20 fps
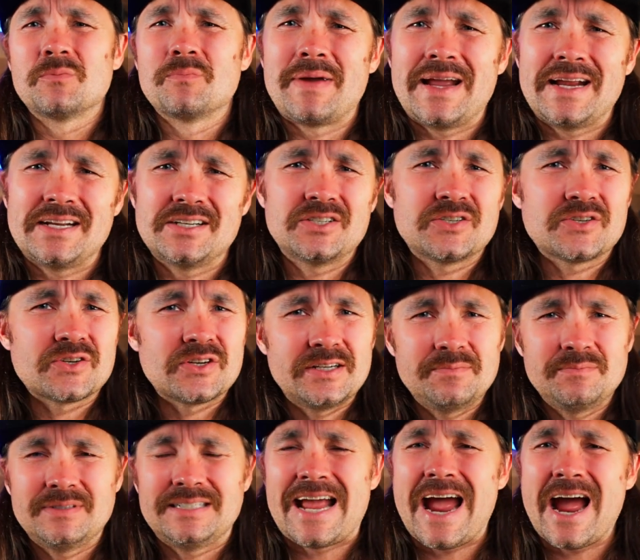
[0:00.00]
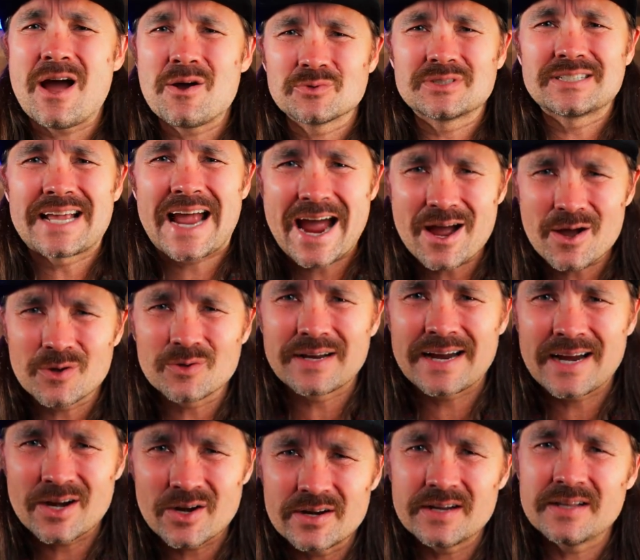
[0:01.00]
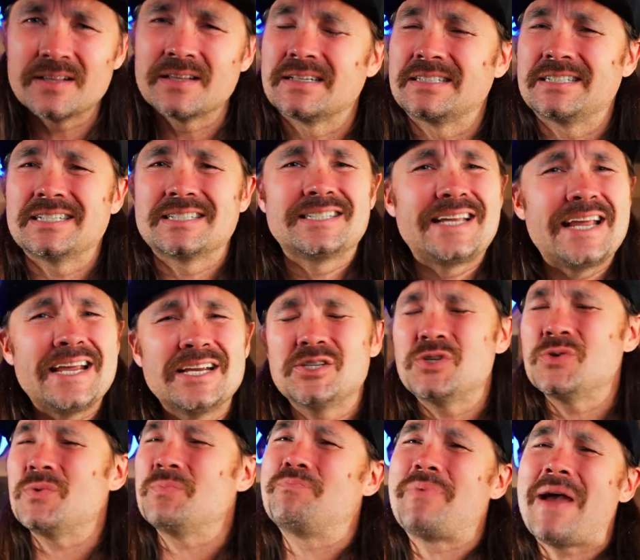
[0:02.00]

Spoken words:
mainstream downtown area that just takes you